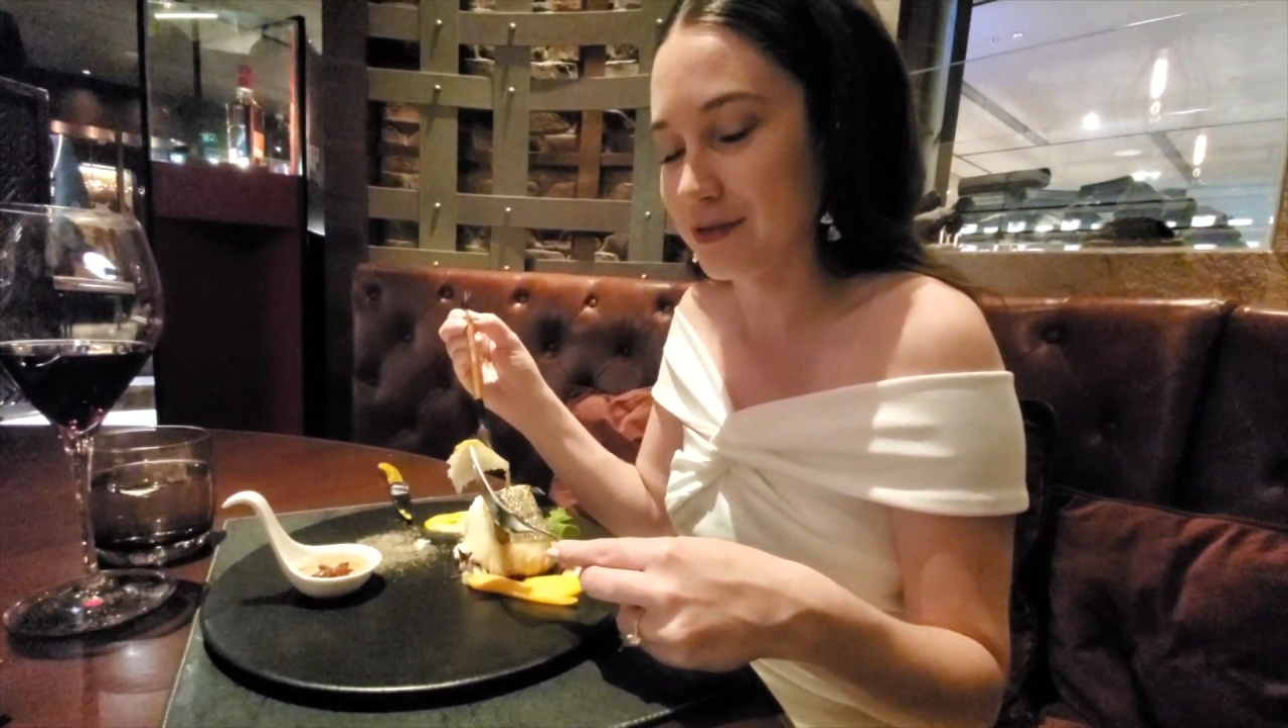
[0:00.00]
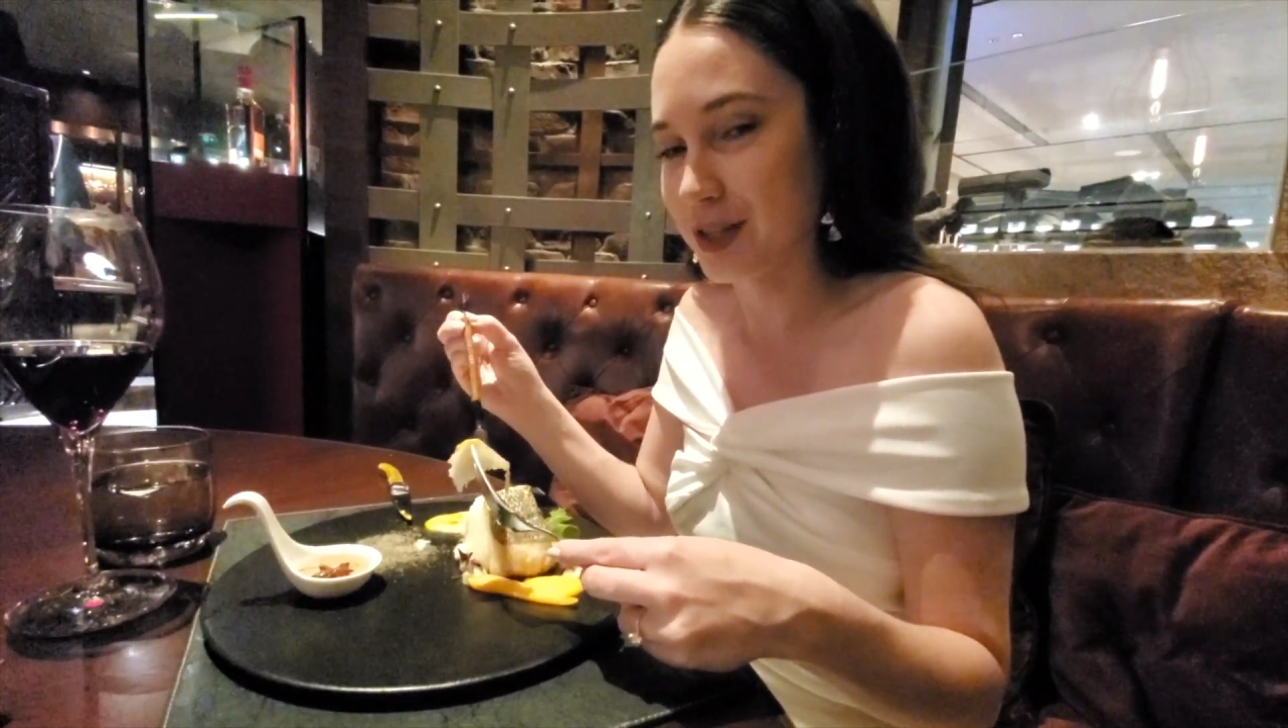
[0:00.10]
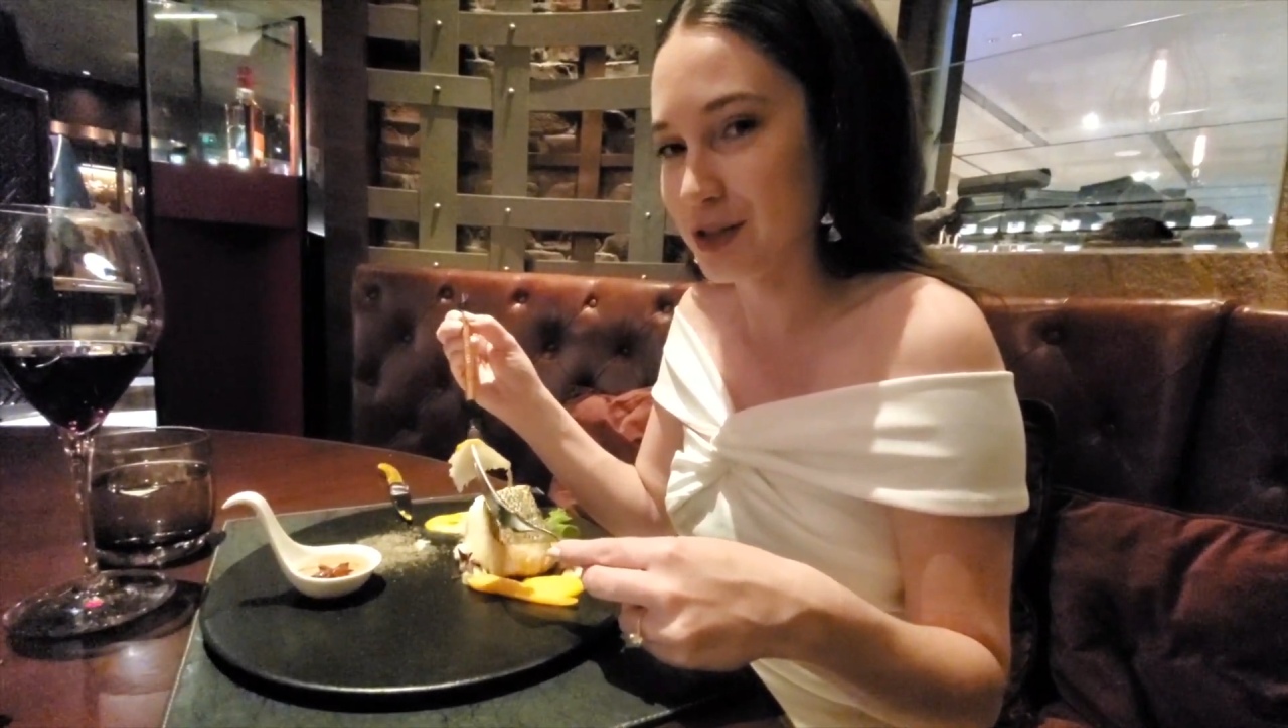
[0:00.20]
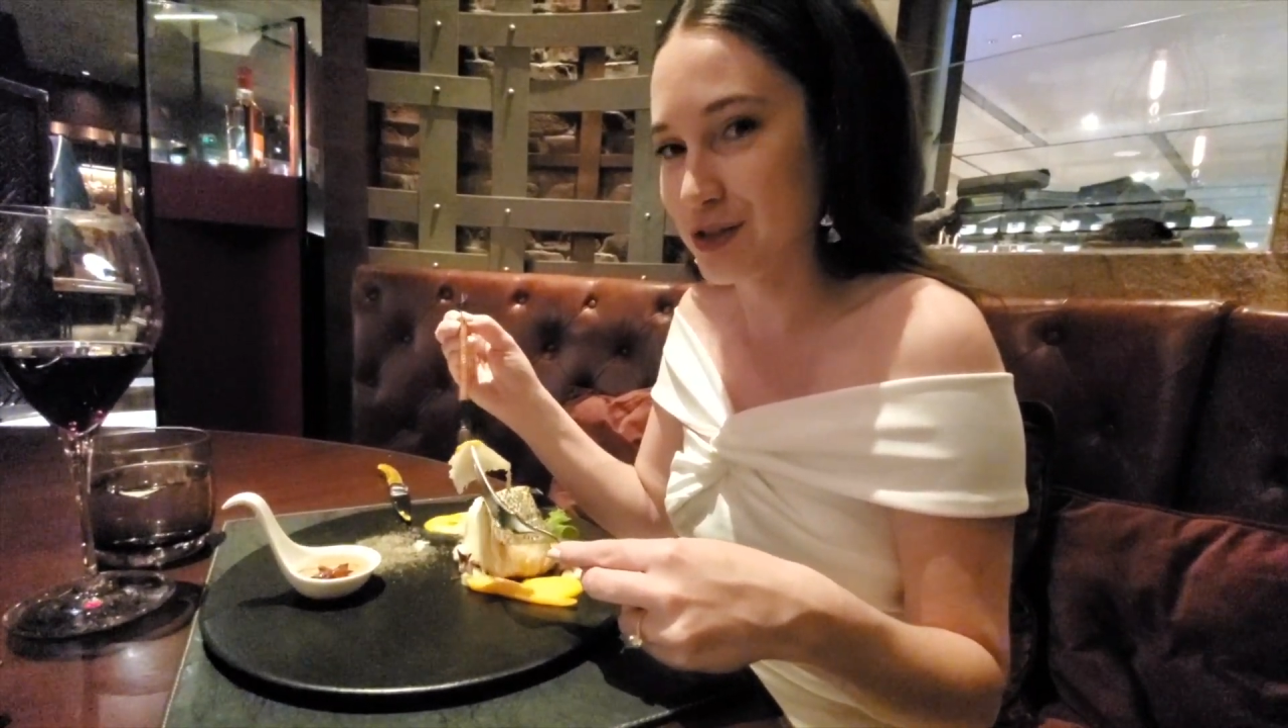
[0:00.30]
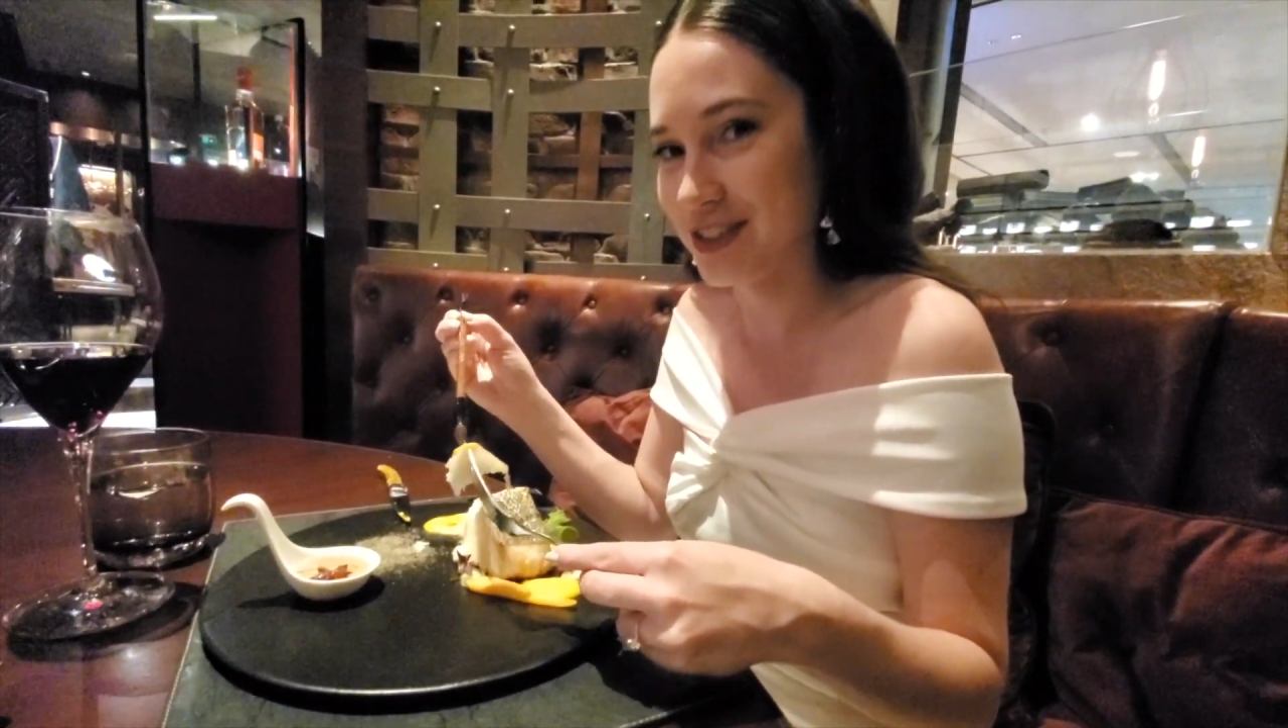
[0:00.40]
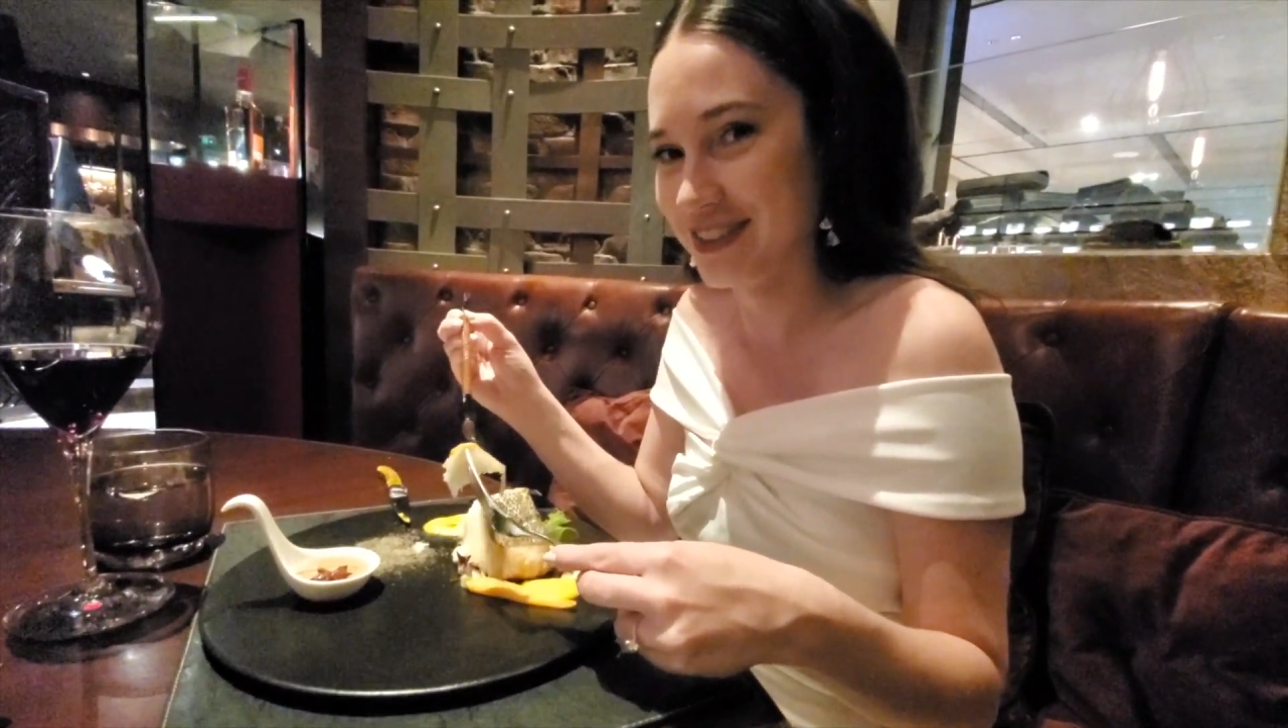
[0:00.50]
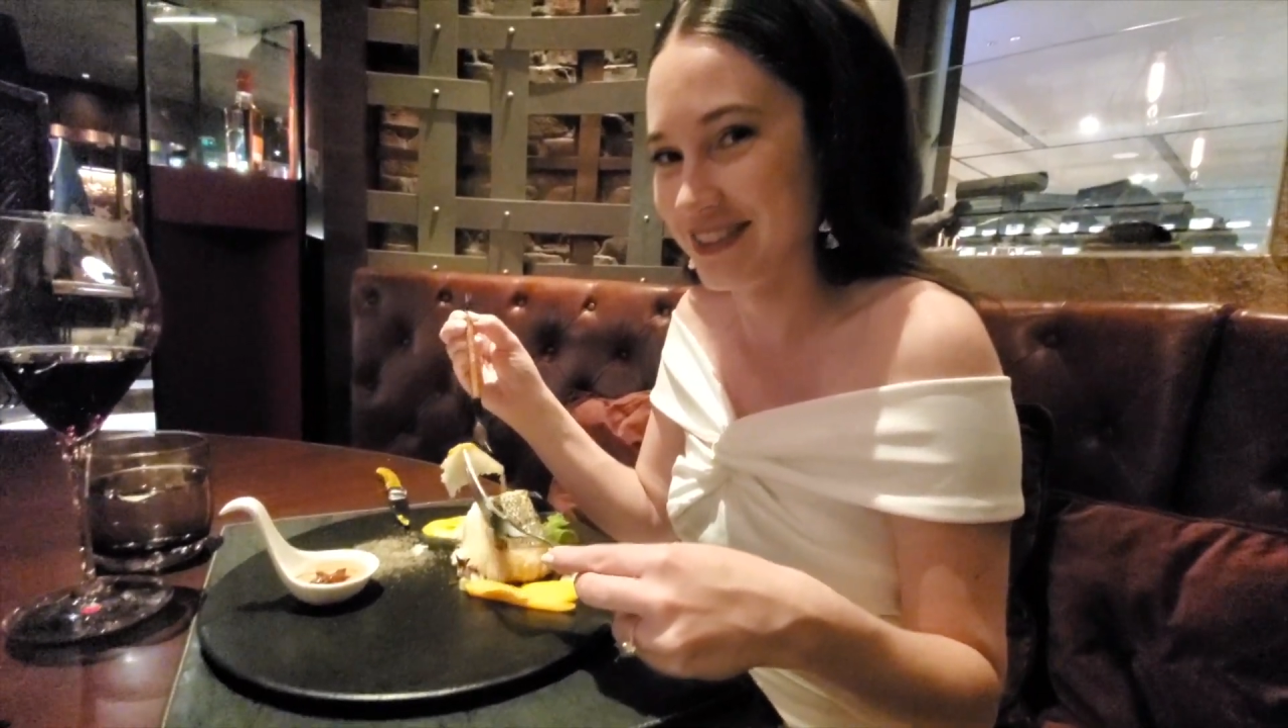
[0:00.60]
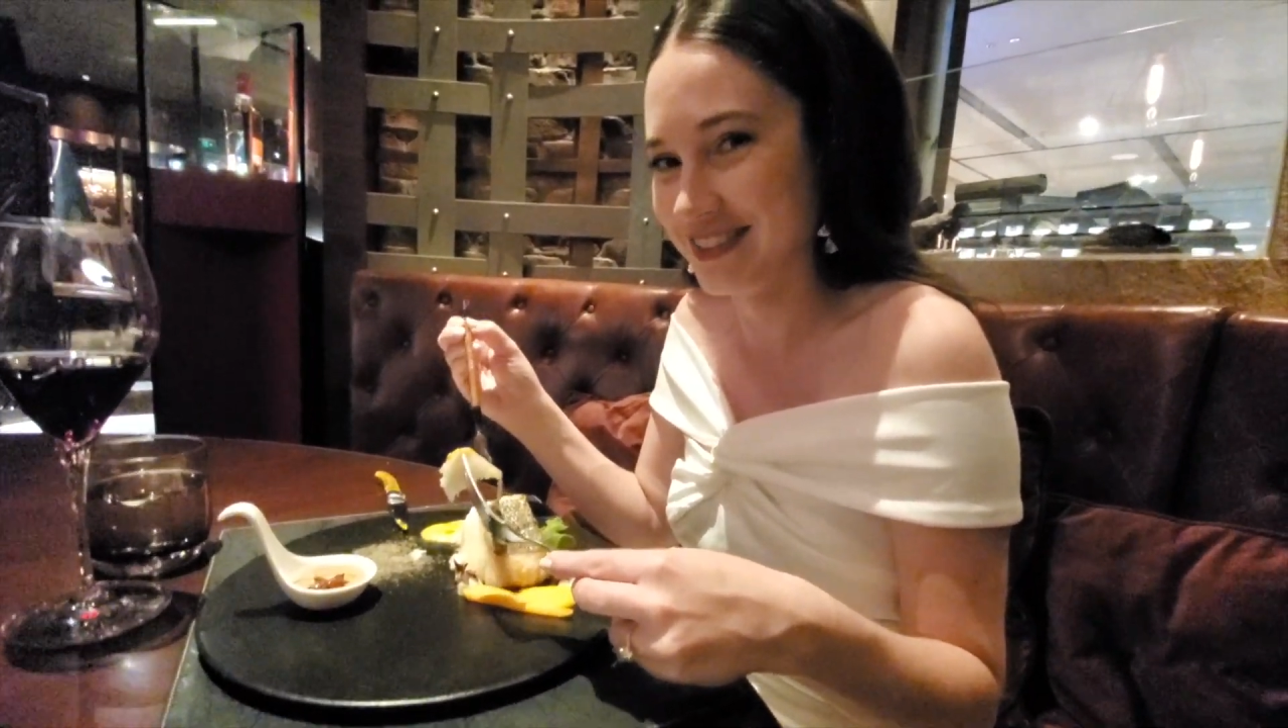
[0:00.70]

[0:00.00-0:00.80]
fish.